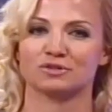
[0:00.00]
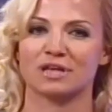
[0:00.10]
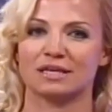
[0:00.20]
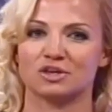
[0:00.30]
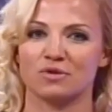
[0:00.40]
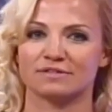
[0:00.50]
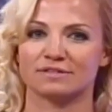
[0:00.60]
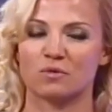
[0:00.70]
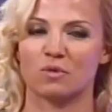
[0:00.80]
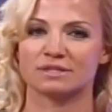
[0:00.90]
at UFC
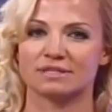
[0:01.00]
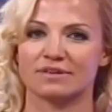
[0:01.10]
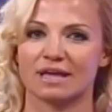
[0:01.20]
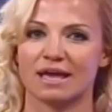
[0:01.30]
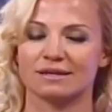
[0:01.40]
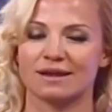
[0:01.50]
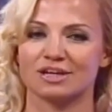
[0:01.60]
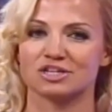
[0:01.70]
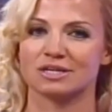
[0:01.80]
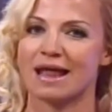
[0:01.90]
178.
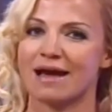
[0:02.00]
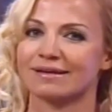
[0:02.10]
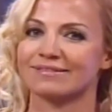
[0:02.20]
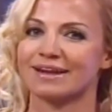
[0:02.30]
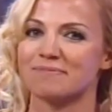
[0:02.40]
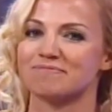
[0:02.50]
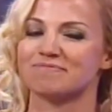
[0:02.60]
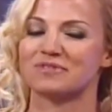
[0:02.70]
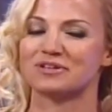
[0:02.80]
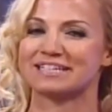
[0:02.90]
Nation, now give it up
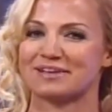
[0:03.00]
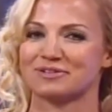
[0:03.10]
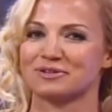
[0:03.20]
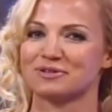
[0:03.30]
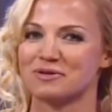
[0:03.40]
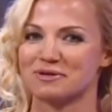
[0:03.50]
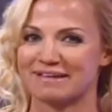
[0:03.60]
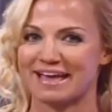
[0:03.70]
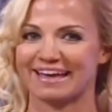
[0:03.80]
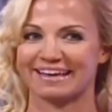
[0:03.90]
for Daniel Cormier.